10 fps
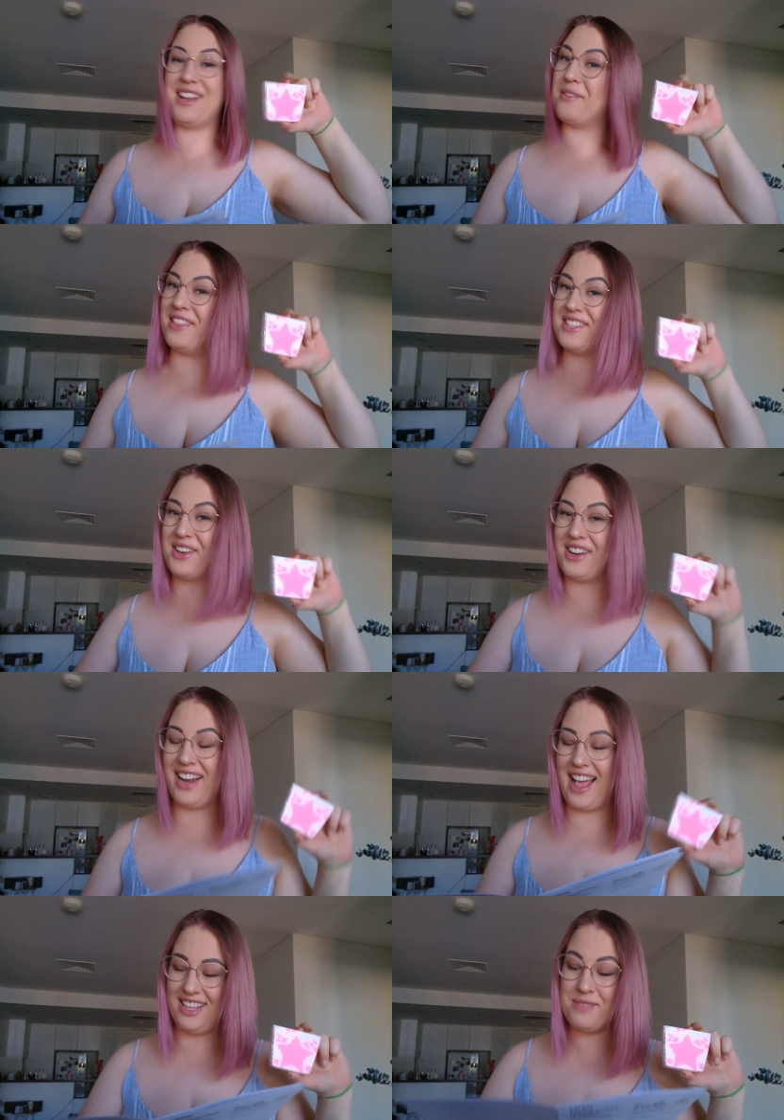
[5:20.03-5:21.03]
another one that's going to
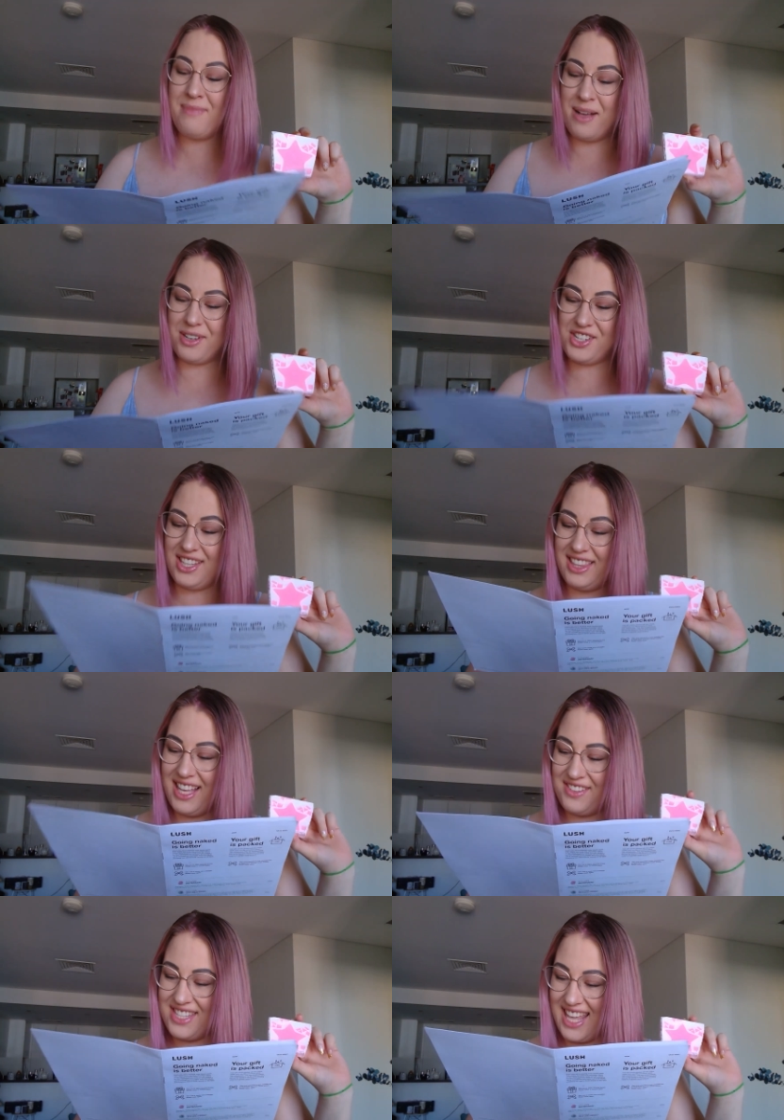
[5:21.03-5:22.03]
go to Alex's mum because she
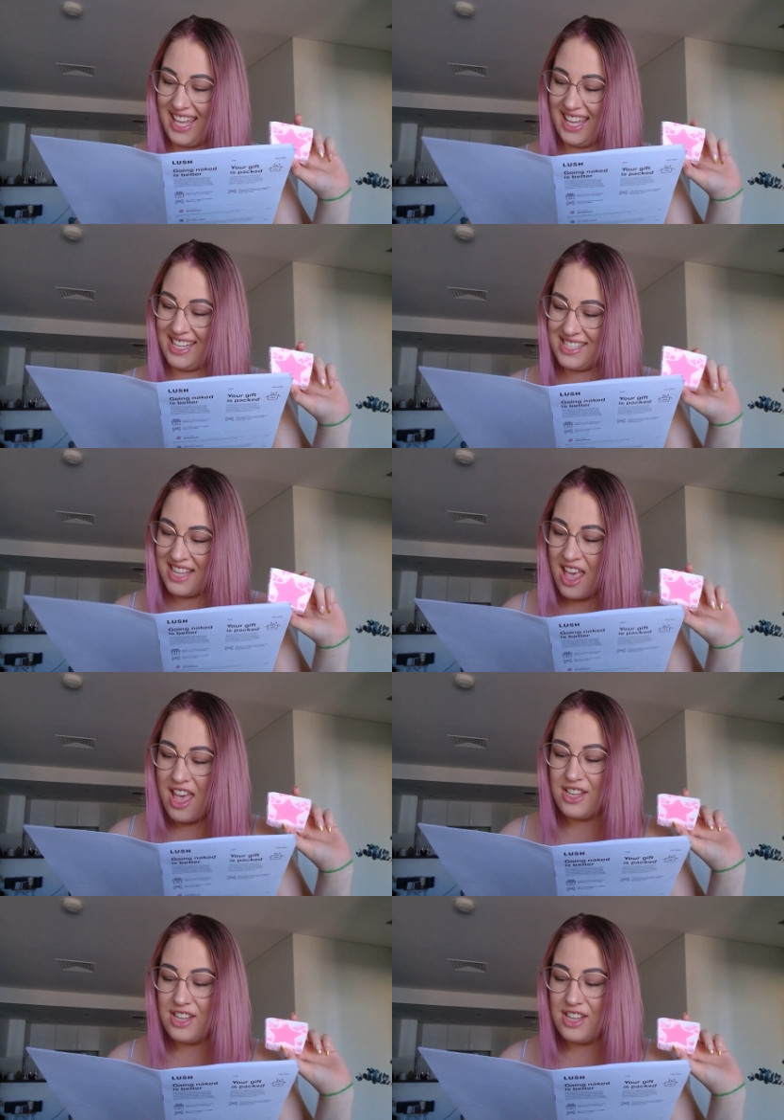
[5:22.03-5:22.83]
loves these.